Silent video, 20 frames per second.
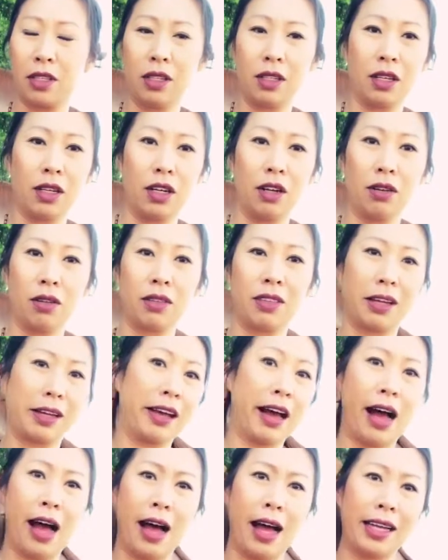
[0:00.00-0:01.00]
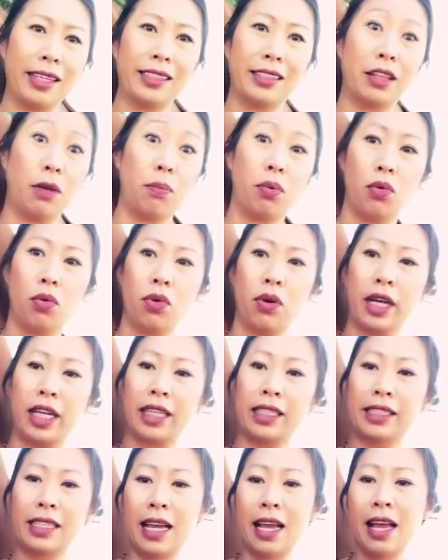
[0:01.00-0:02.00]
you know, the guys, the
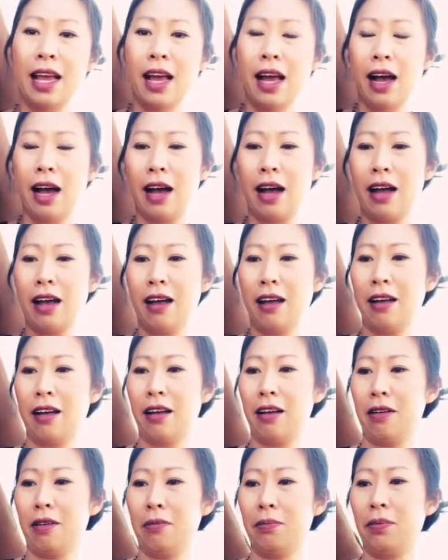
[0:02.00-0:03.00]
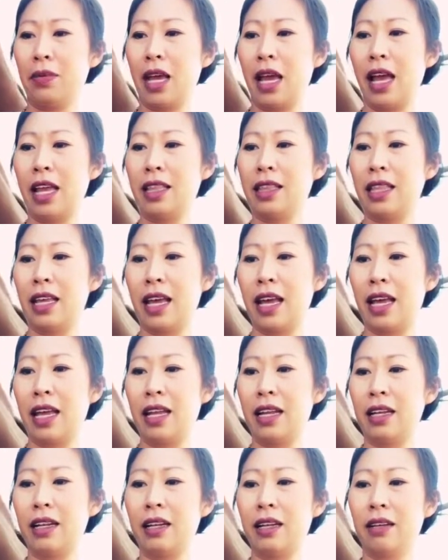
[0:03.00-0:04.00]
boys, and
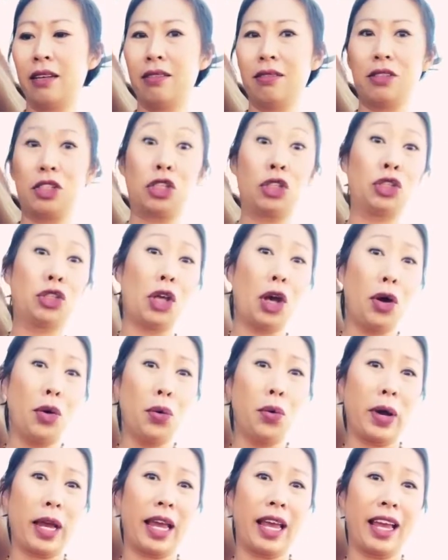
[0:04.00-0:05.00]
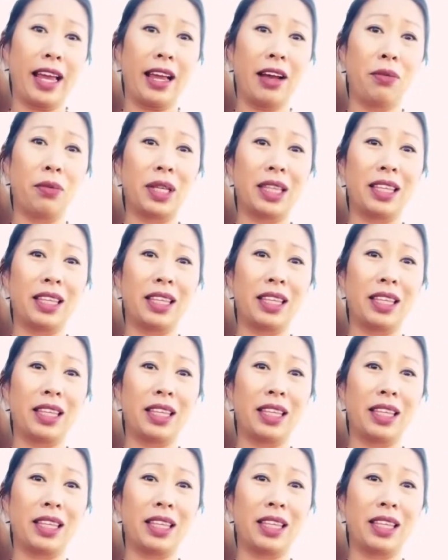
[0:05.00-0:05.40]
then sewing